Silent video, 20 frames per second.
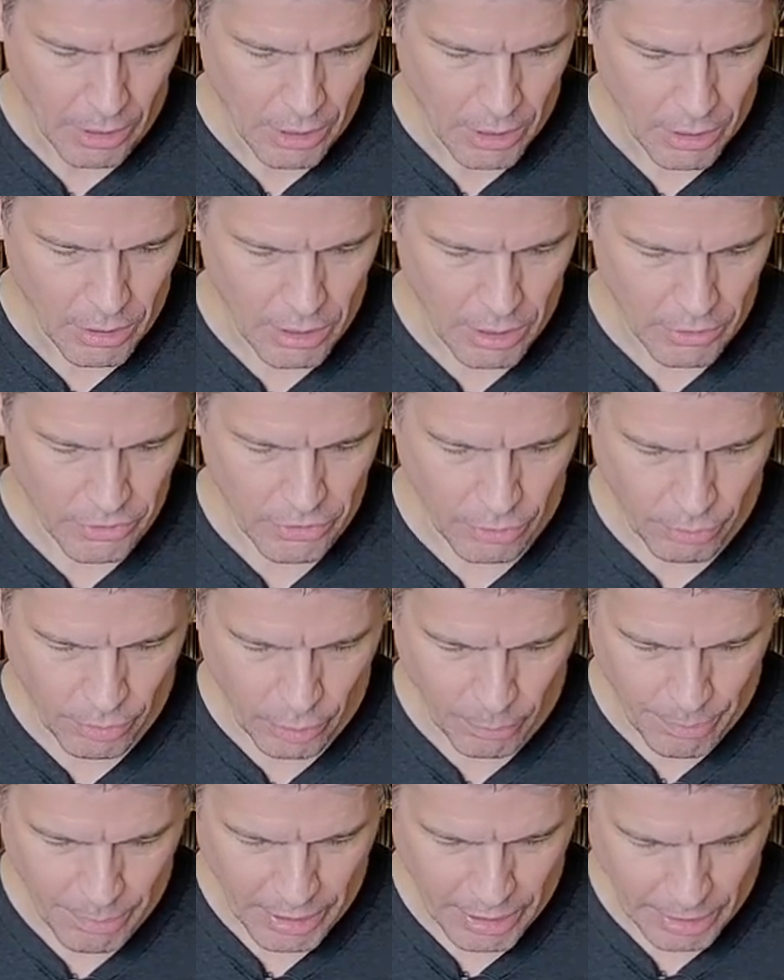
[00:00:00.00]
Okay, so we
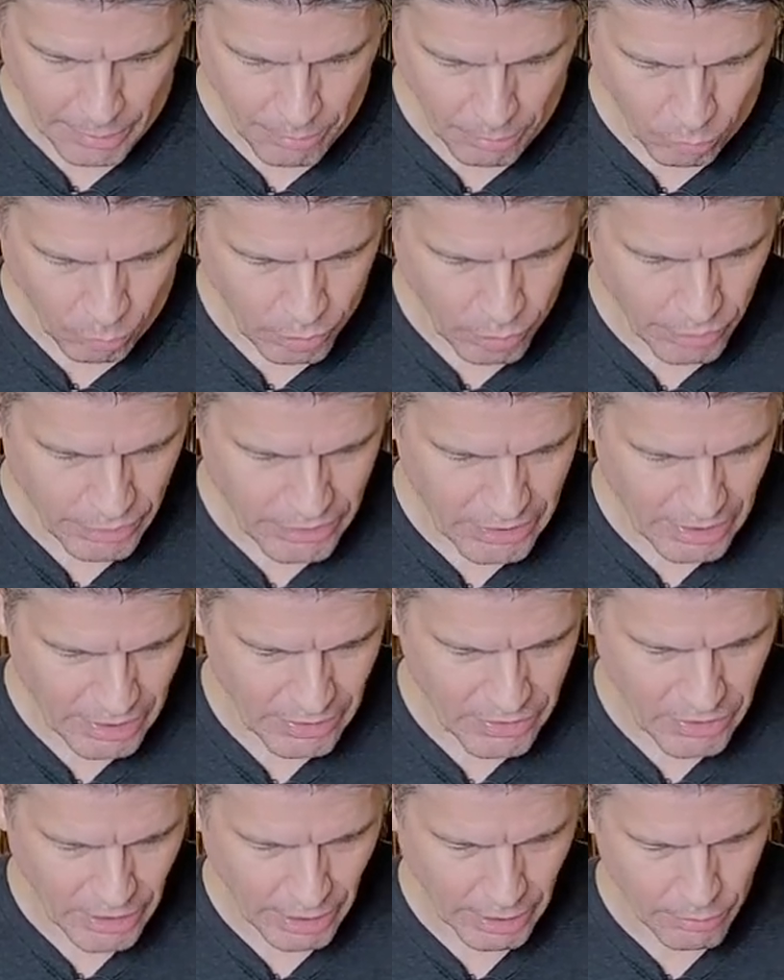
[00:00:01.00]
open it up and what do we see
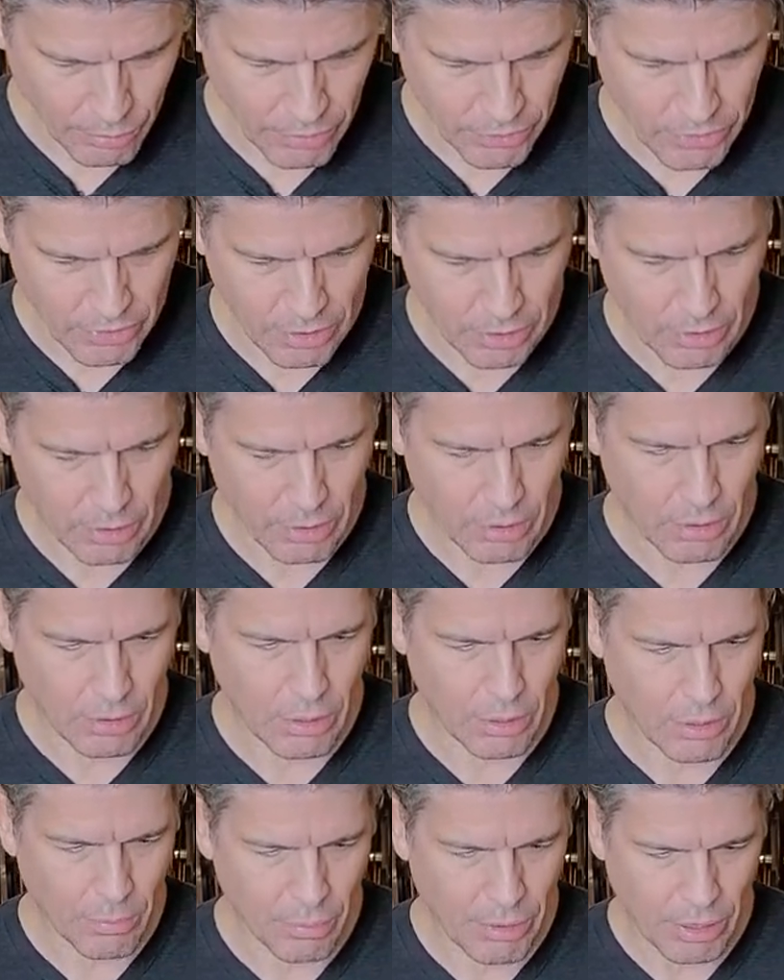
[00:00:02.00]
inside? We see
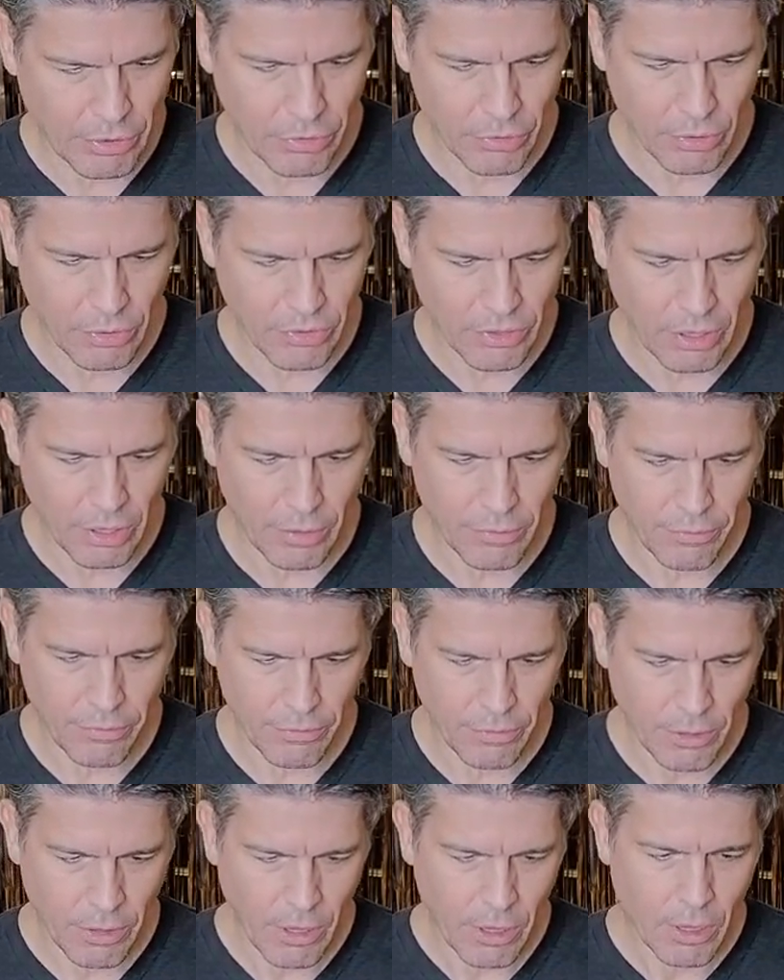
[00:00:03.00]
the compressor
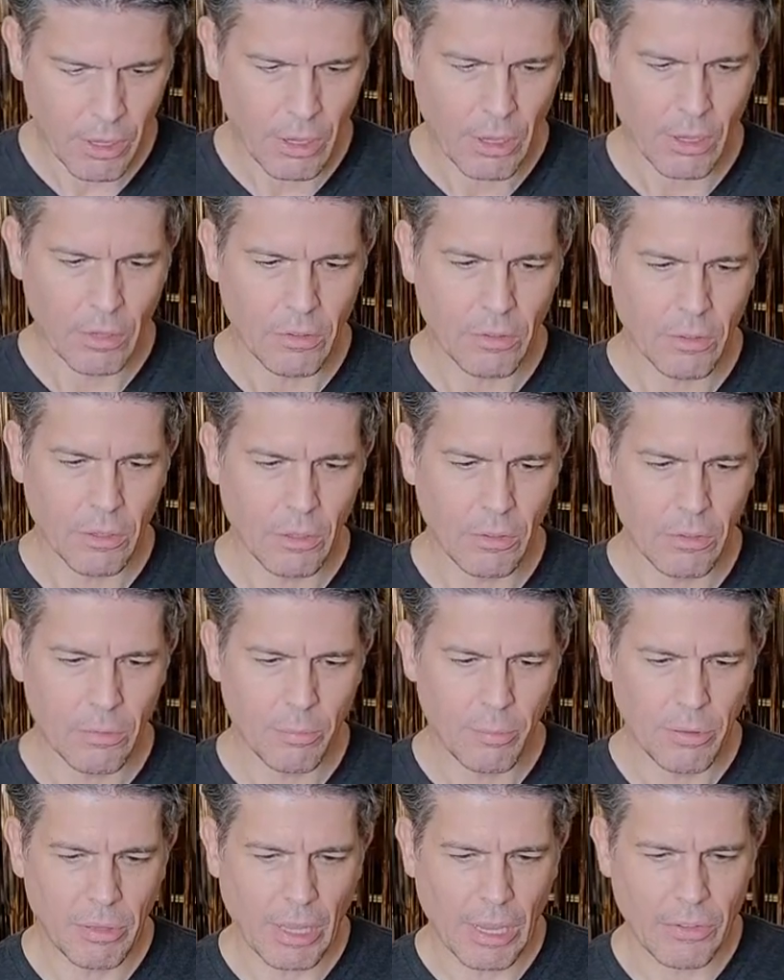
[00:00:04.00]
itself has nice
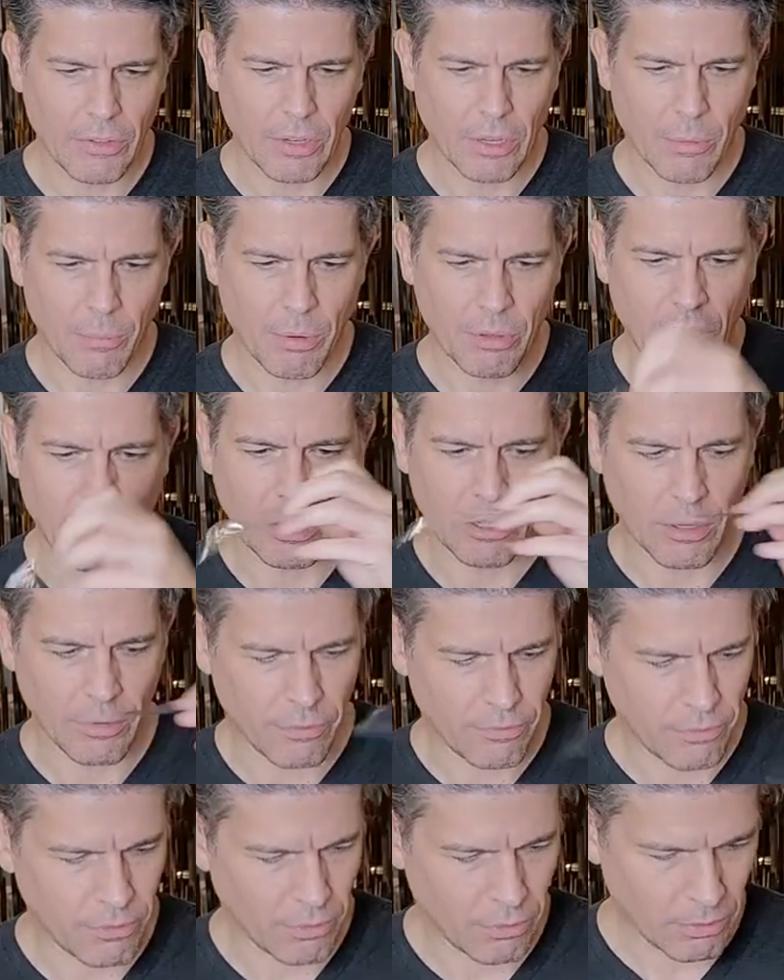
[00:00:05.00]
plastic
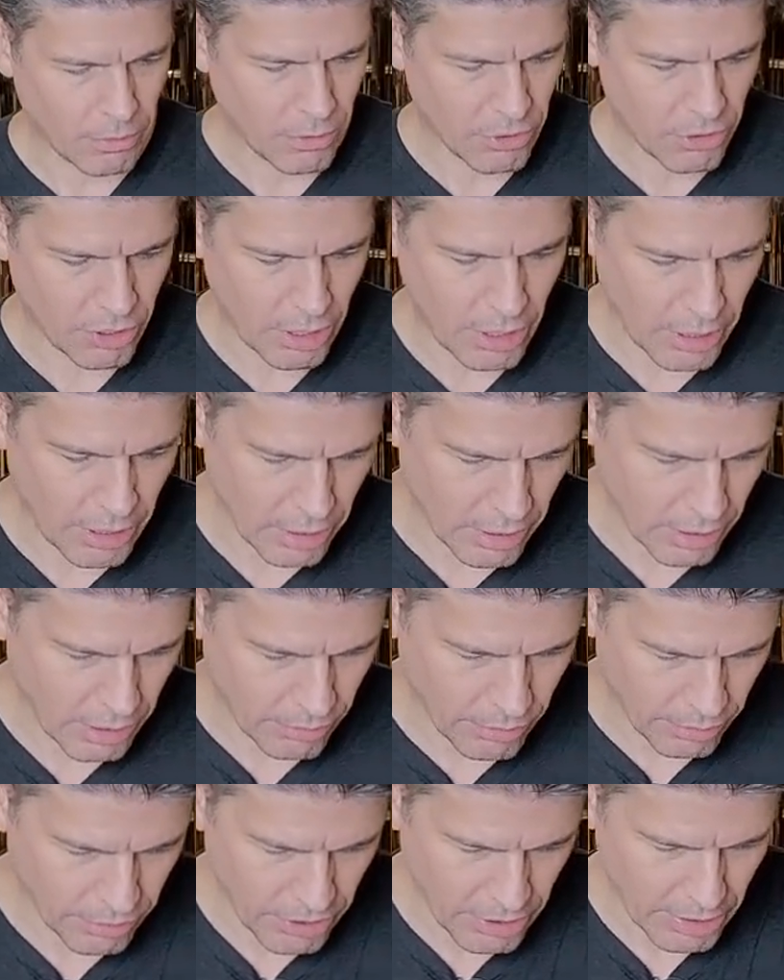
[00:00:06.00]
protective sheeting on it.
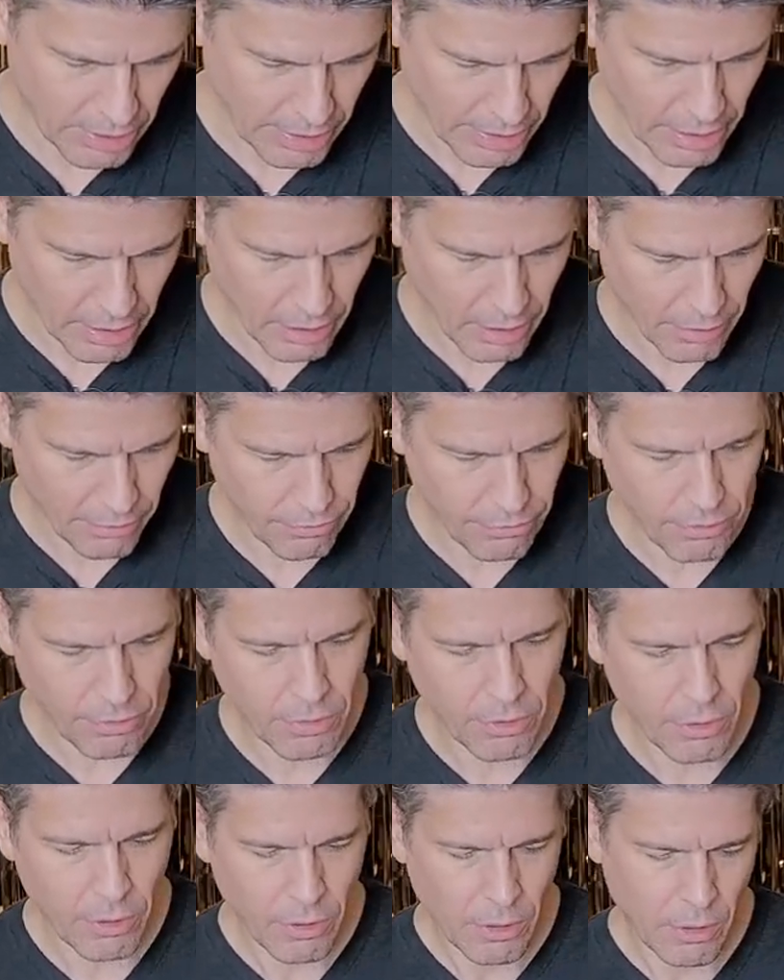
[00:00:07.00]
We'll take that off.
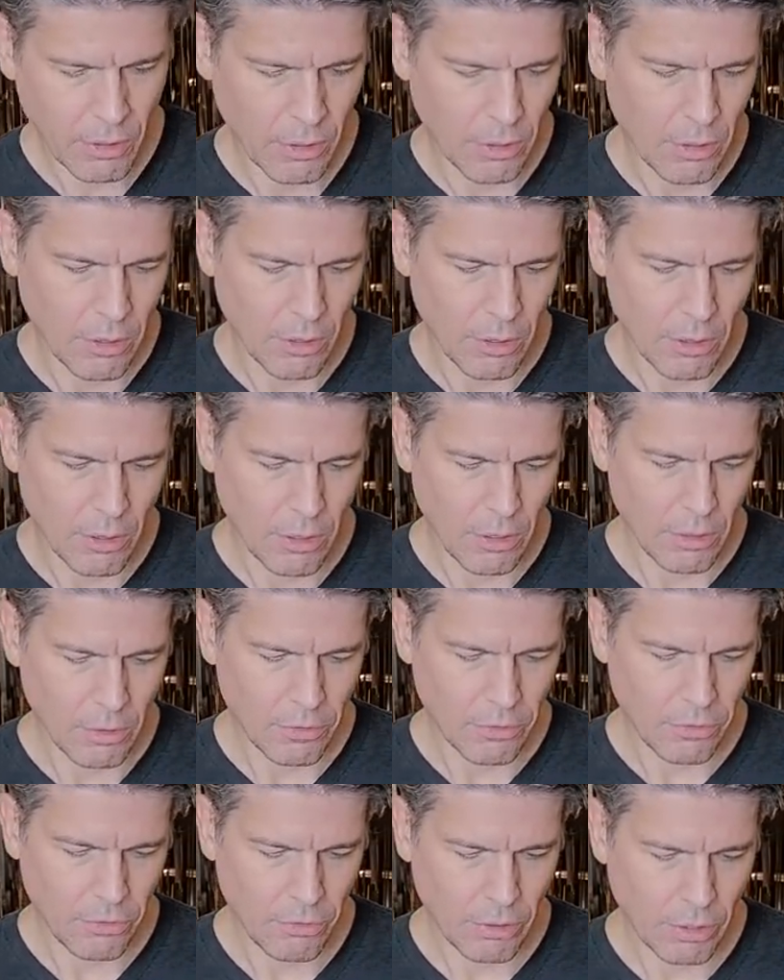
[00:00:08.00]

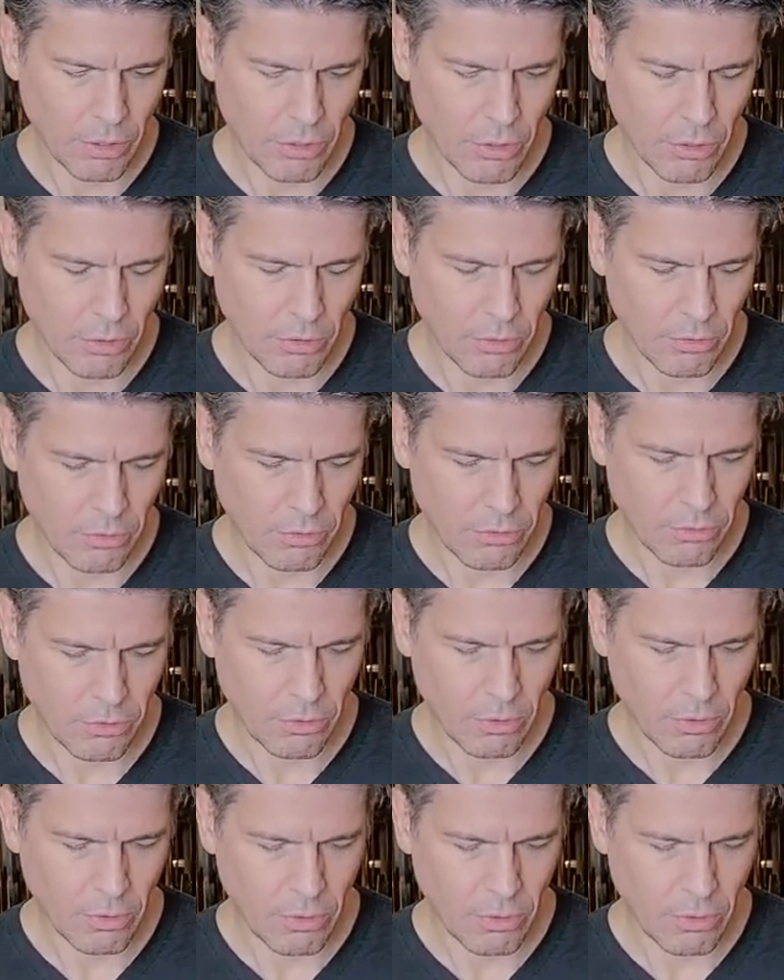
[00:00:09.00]
Instructions.